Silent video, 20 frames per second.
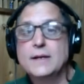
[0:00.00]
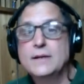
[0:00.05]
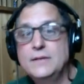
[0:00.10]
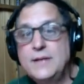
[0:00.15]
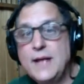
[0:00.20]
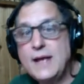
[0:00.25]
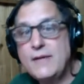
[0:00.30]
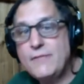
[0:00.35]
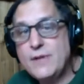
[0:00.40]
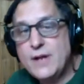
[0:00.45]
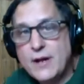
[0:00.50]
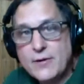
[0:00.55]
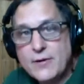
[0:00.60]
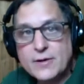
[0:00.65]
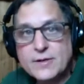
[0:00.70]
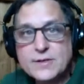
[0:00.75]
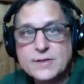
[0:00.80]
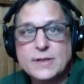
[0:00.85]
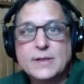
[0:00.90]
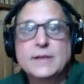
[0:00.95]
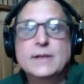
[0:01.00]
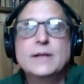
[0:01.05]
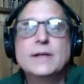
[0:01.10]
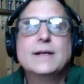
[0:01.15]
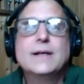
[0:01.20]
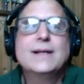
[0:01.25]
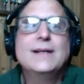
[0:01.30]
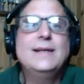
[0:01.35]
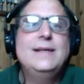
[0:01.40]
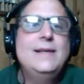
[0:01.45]
David Erickson,
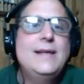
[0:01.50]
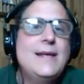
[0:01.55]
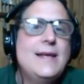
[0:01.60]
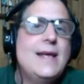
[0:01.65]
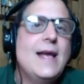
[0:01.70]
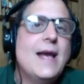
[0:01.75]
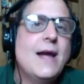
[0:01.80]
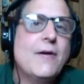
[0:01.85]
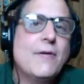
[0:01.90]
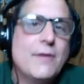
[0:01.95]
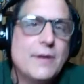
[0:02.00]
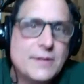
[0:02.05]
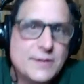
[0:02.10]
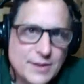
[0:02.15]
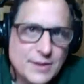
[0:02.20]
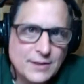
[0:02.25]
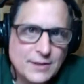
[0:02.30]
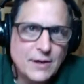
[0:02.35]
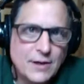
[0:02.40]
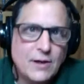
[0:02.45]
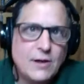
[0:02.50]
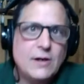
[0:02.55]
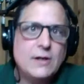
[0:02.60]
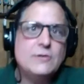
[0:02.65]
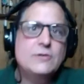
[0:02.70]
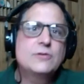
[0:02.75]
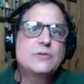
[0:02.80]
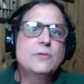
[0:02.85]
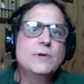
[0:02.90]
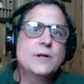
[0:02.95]
D. Erickson
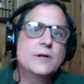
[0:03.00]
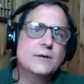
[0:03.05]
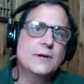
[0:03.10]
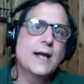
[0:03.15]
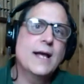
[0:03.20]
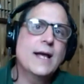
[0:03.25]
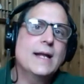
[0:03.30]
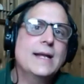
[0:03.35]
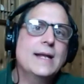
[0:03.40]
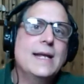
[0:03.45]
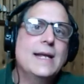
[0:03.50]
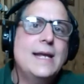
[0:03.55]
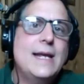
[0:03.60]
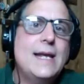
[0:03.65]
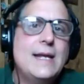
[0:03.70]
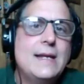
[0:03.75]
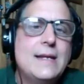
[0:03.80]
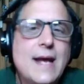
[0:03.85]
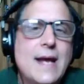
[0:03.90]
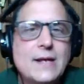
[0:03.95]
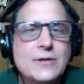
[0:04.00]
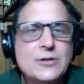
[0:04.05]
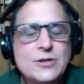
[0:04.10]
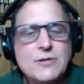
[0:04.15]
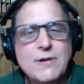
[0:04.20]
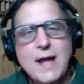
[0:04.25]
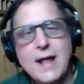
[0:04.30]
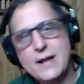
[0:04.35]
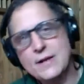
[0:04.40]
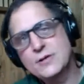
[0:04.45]
on Twitter and
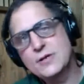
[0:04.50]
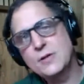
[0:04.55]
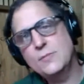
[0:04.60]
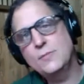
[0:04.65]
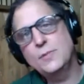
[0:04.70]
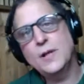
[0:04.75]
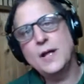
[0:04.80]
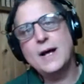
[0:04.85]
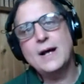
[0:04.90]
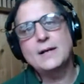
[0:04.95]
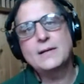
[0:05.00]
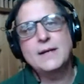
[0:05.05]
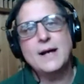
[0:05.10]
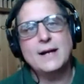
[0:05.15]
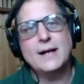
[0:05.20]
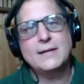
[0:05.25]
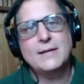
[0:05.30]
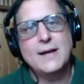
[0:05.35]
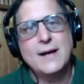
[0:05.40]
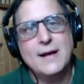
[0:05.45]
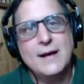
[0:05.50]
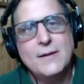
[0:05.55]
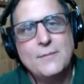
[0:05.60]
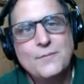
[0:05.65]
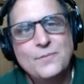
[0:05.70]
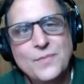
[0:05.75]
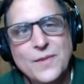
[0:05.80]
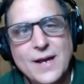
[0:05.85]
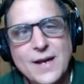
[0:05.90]
e-strategyblog.com.